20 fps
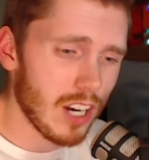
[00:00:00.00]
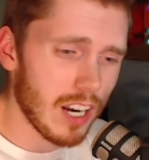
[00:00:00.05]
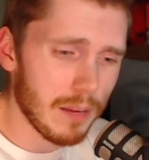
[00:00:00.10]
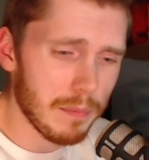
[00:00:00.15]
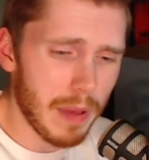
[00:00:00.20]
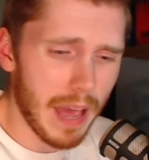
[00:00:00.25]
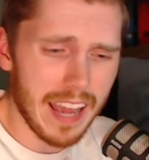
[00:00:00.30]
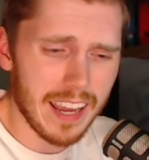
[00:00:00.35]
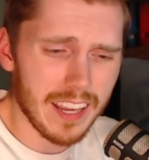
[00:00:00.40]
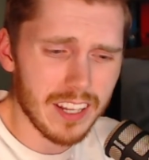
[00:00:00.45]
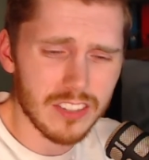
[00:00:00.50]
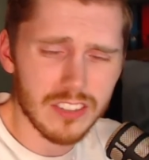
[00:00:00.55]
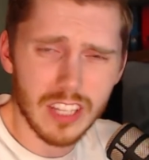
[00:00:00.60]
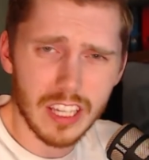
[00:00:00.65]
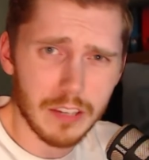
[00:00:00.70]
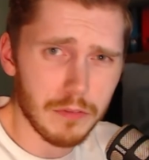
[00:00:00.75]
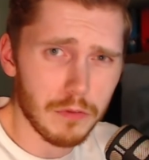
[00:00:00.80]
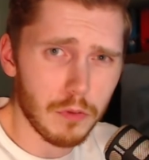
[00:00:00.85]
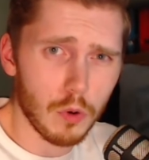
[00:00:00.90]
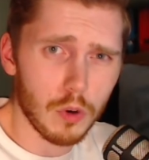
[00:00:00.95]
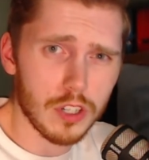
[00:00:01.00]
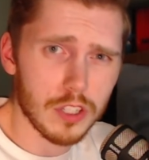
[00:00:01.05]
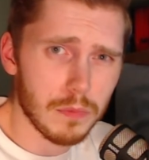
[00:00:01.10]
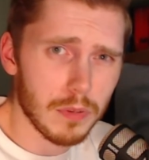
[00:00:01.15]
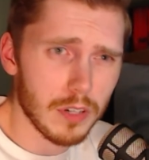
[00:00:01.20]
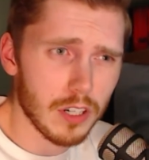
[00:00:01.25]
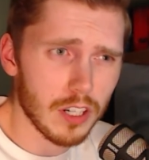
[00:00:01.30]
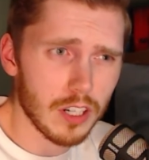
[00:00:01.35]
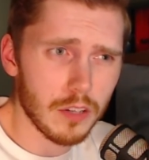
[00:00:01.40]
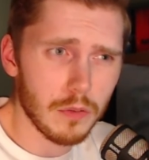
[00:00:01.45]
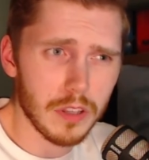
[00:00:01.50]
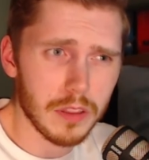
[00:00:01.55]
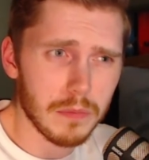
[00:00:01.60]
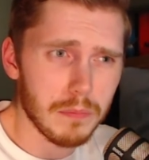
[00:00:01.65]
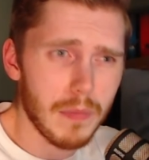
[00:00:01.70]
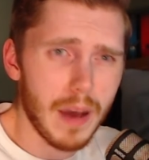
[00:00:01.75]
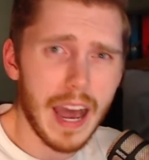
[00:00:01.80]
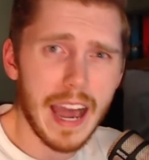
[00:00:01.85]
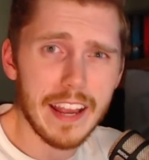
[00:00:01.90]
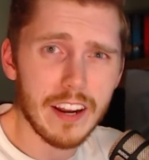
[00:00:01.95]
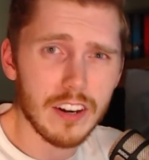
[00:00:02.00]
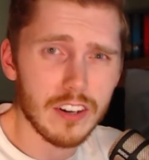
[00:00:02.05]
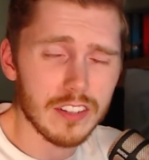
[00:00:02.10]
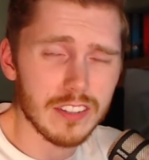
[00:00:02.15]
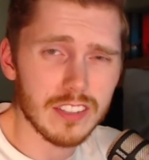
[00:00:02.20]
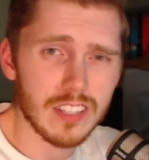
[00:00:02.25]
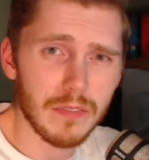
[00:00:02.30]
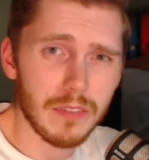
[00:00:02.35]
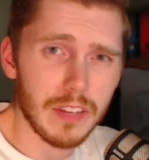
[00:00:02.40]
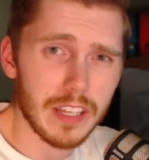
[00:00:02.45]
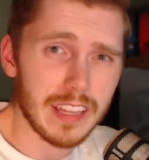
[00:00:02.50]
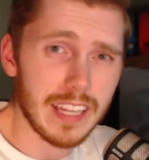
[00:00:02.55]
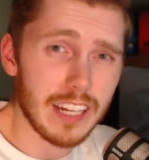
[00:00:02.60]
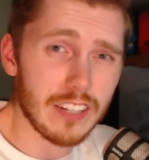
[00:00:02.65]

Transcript: to package like Forsberg with Meier and stuff like that,